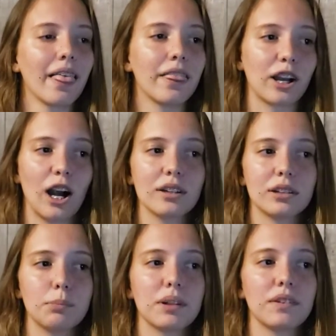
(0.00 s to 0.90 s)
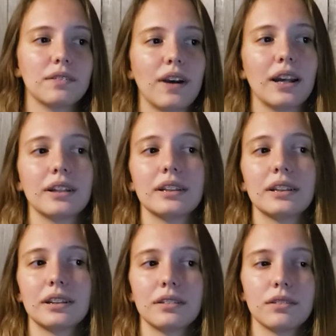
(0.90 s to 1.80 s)
The concept of the
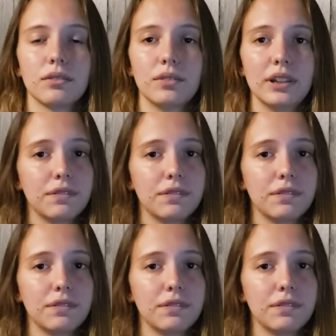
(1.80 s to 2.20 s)
violin we